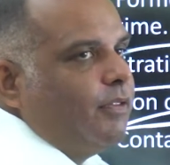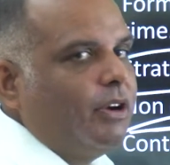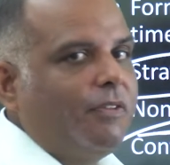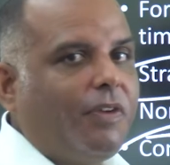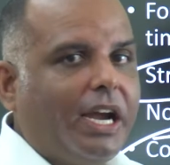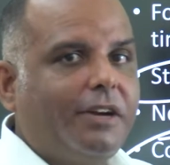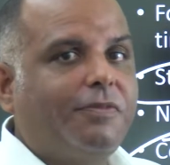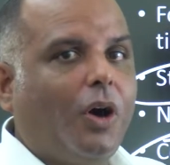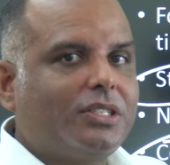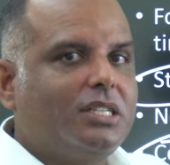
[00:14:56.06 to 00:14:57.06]
we will find
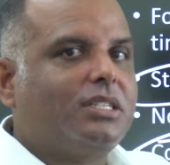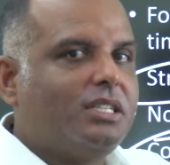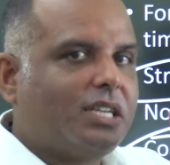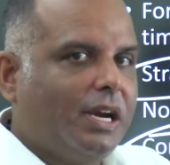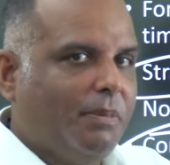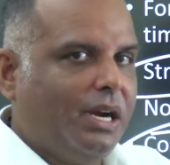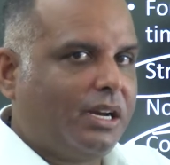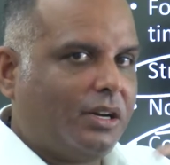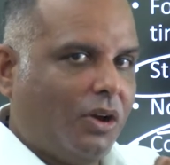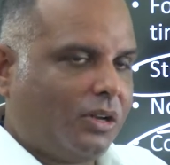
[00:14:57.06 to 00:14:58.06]
fossils in
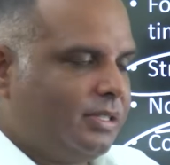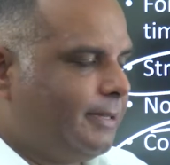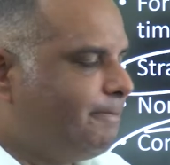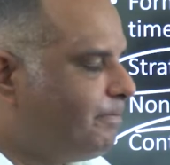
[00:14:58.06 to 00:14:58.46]
sedimentary rocks.